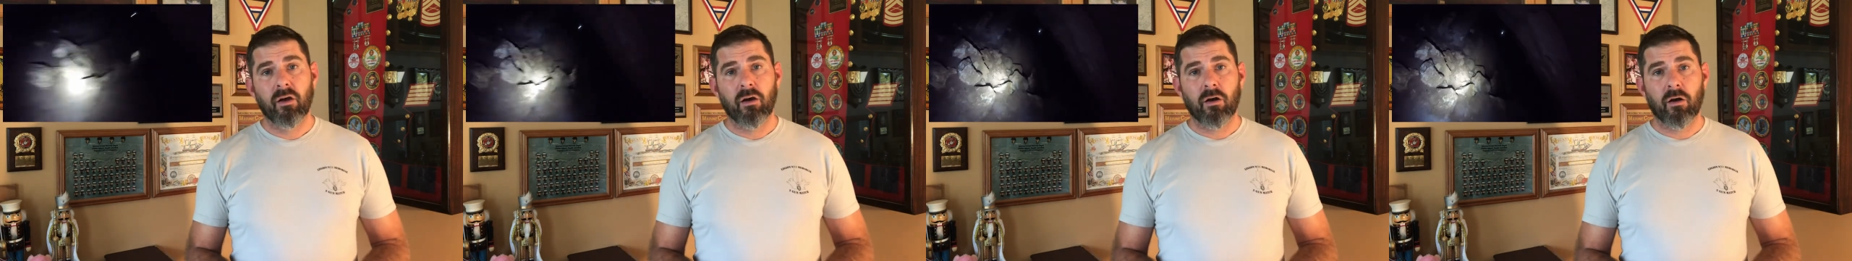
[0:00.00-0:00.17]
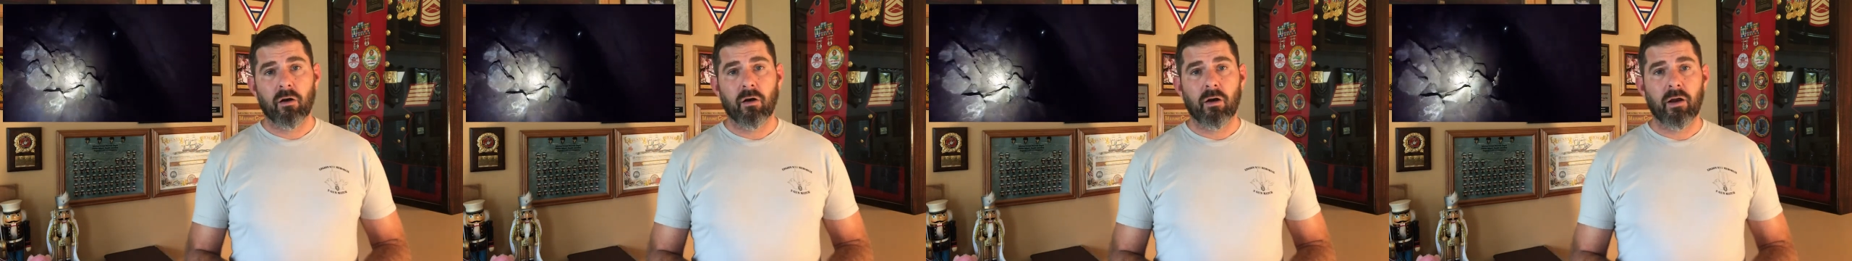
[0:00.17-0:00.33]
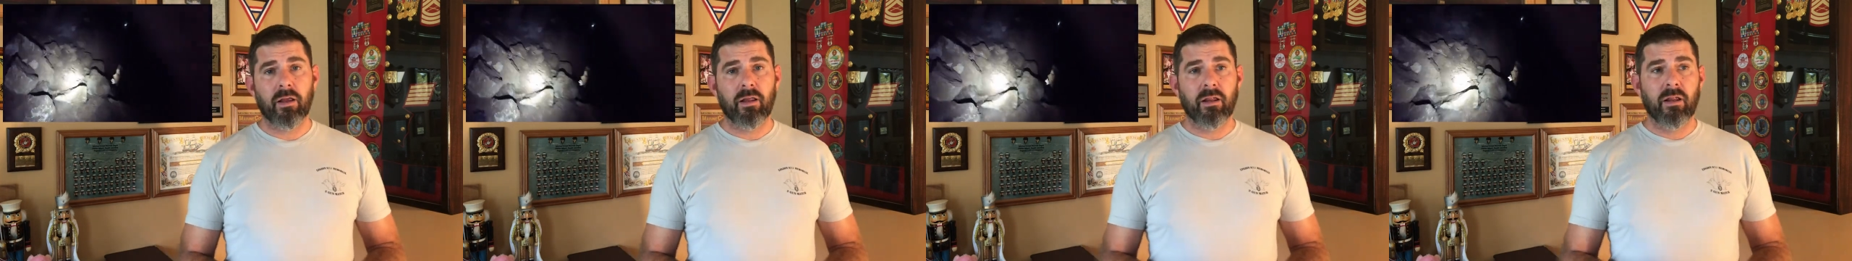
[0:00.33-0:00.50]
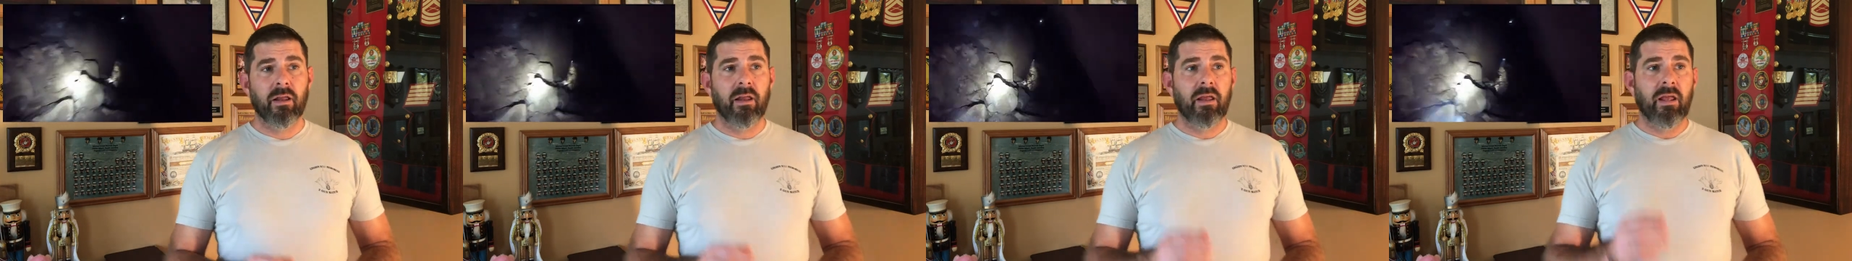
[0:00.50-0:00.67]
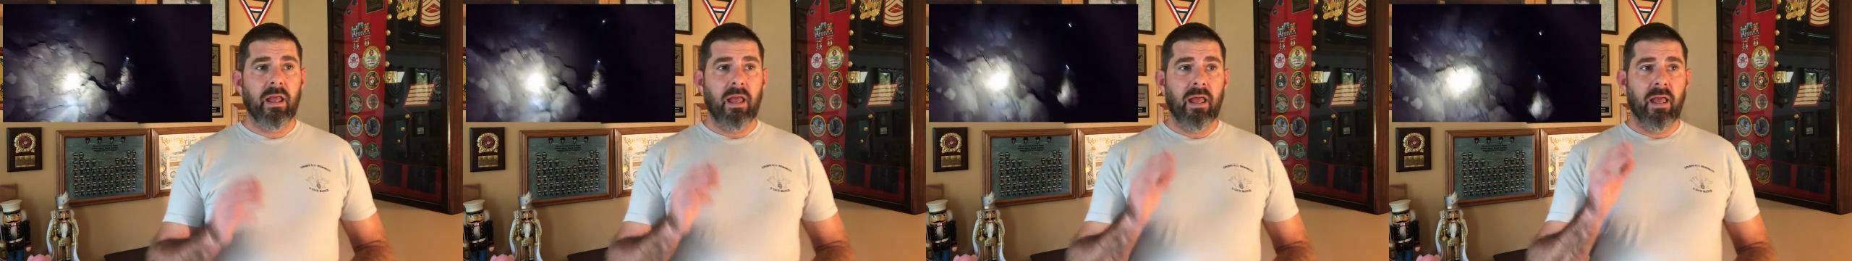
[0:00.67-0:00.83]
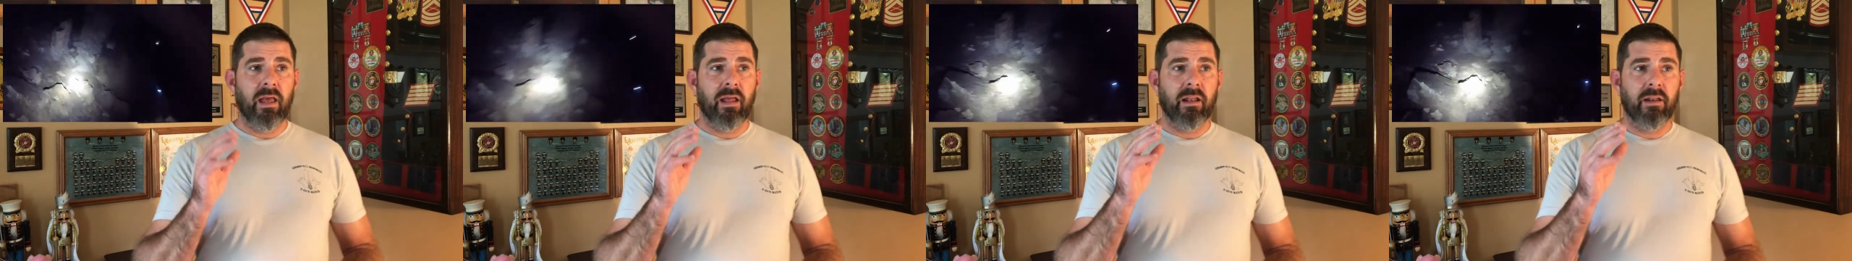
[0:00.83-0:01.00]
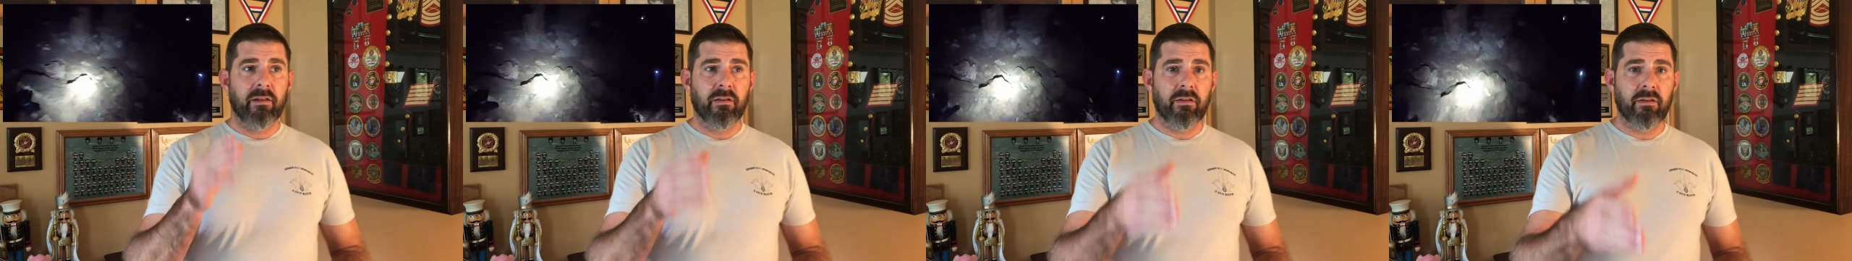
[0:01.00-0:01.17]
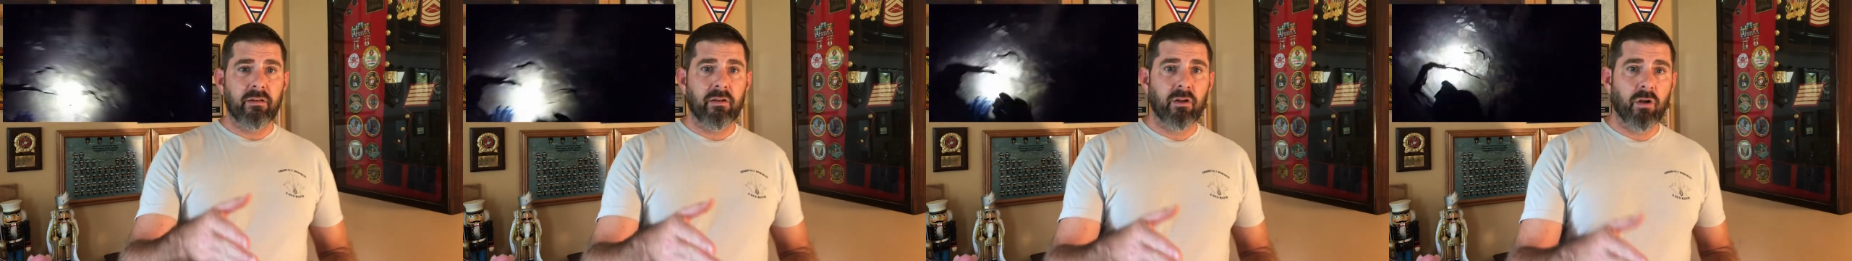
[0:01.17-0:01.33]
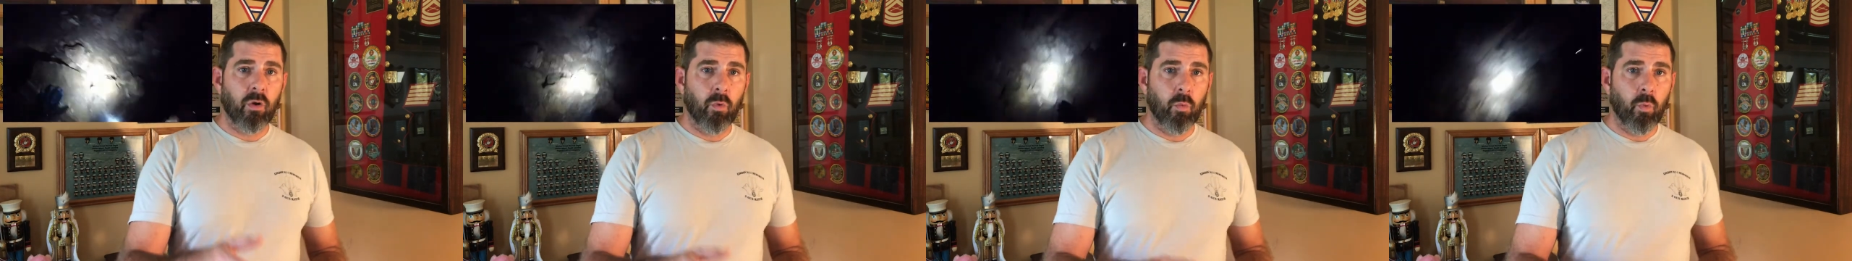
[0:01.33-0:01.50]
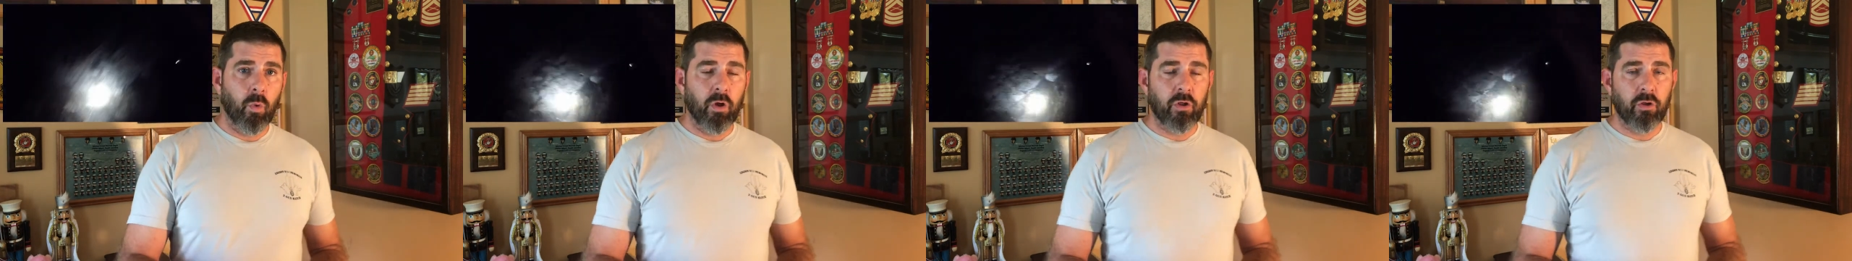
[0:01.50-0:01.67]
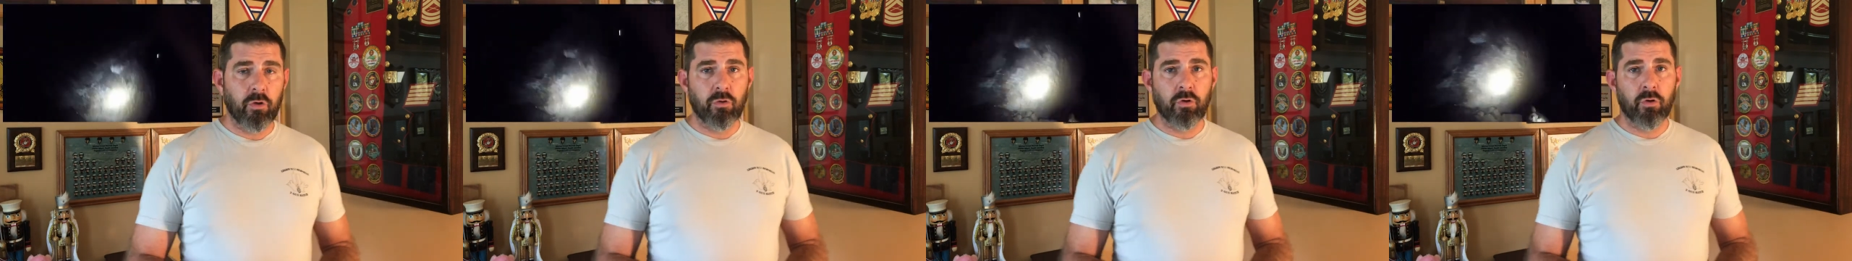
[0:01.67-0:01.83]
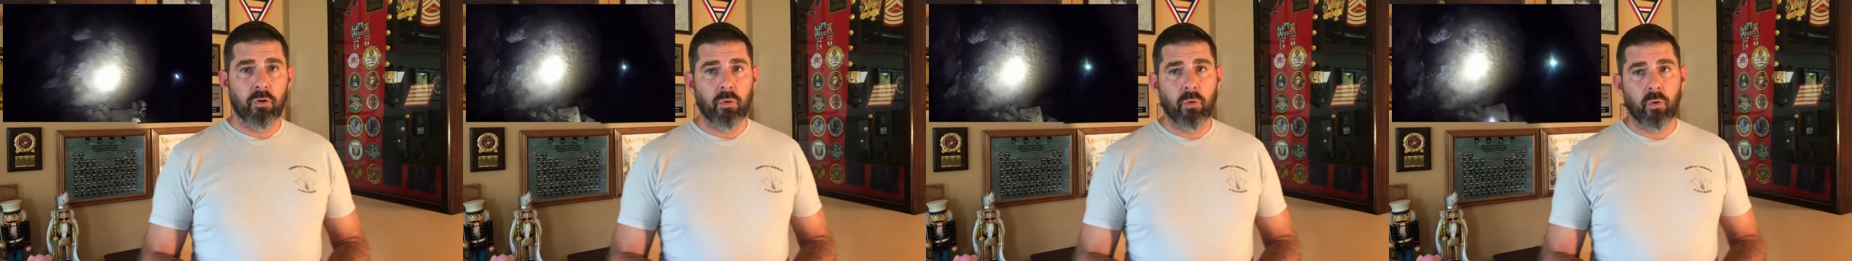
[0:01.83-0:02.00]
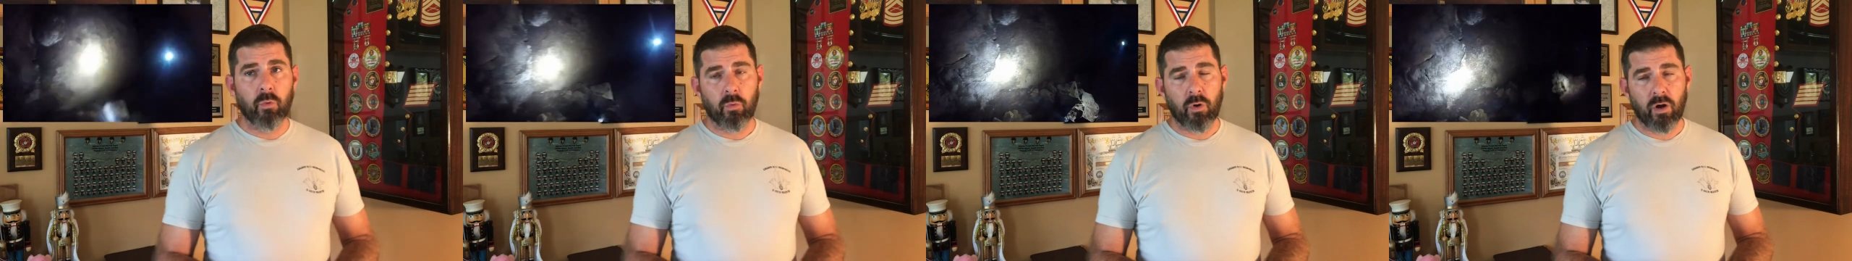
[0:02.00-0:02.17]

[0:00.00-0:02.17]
All right, and you know what you do at